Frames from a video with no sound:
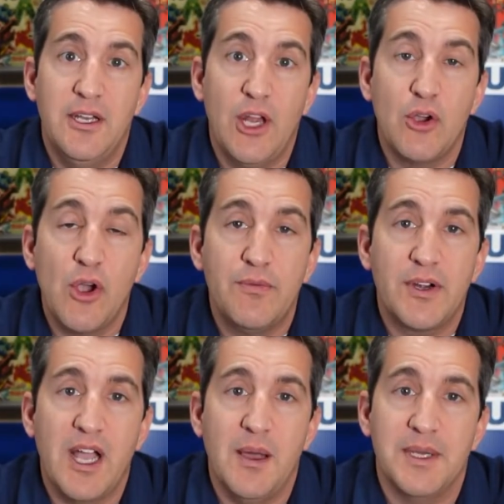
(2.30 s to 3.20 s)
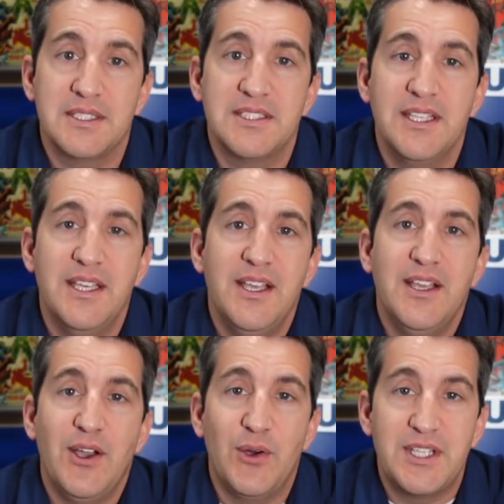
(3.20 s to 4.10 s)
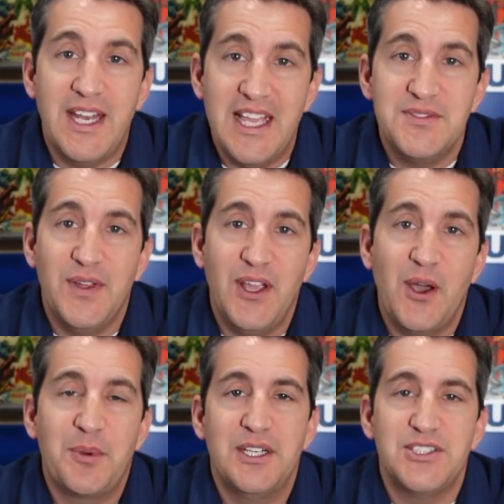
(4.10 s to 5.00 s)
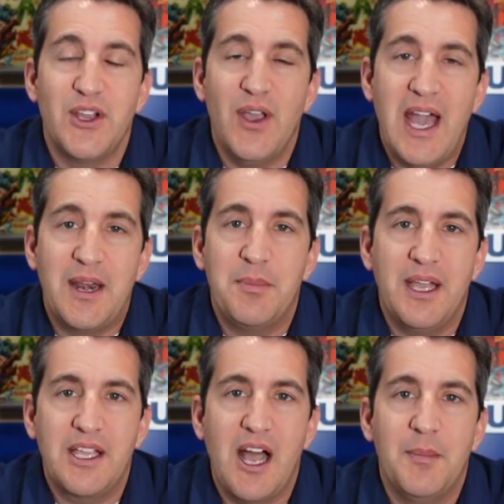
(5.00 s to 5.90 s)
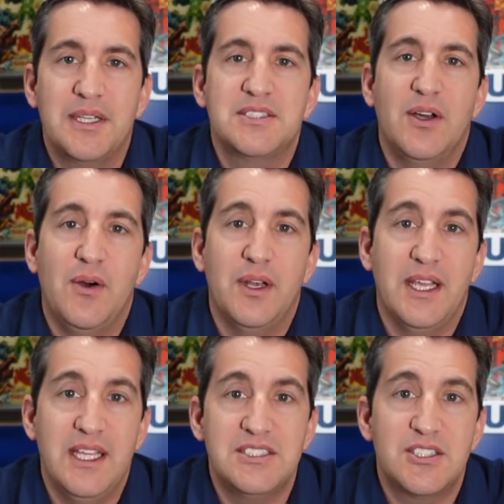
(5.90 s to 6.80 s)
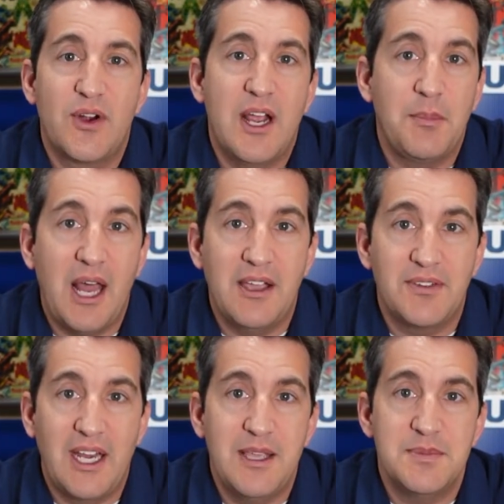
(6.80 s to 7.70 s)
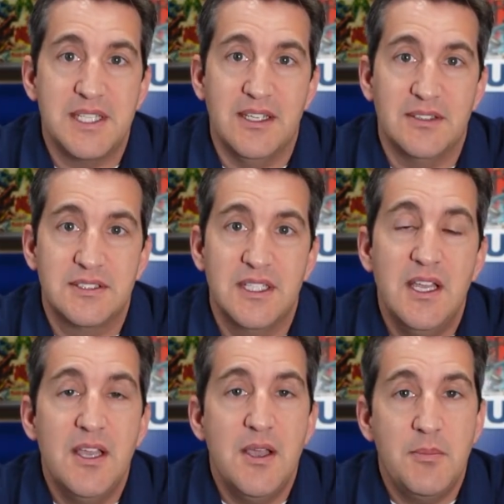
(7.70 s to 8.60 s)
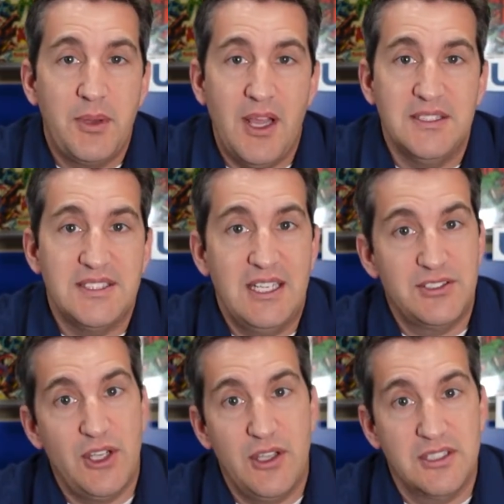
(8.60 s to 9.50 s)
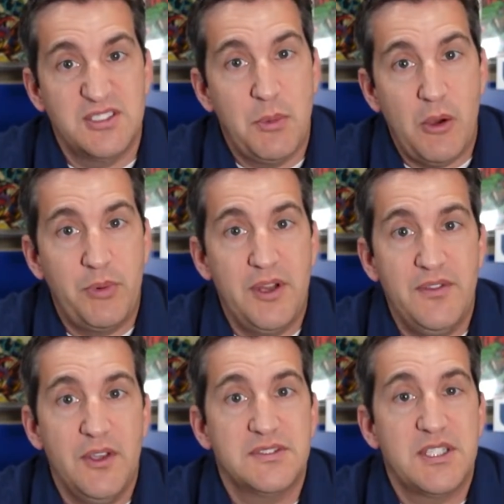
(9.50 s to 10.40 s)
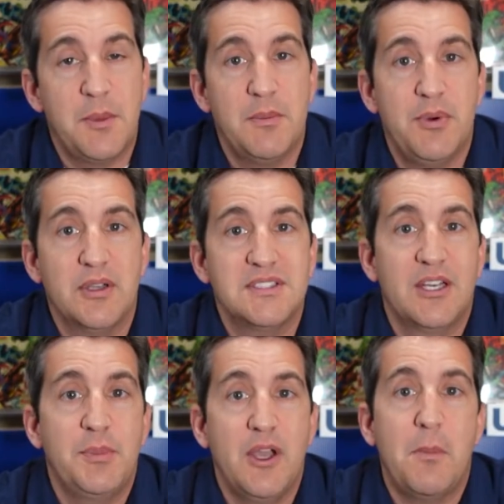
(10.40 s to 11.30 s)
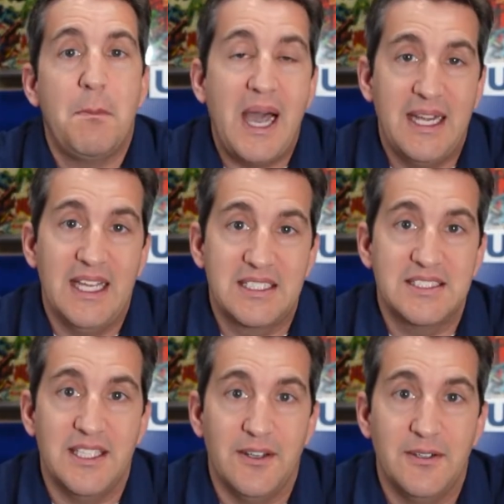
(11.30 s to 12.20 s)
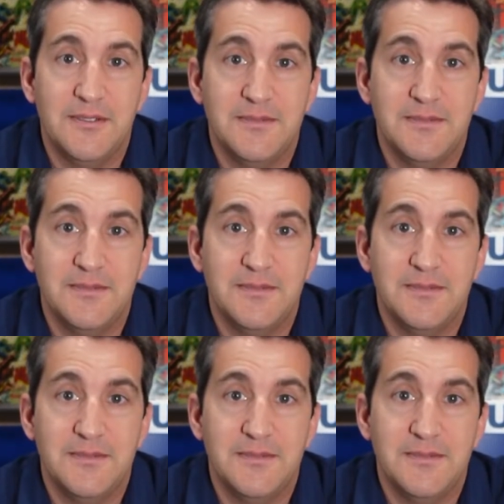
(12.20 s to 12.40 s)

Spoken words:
Loco for Comics. On today's video, I'm going to show you how to buy comics on Instagram live claim sales. Plus, I'll show you a small preview of some of the books that'll be on my next sale.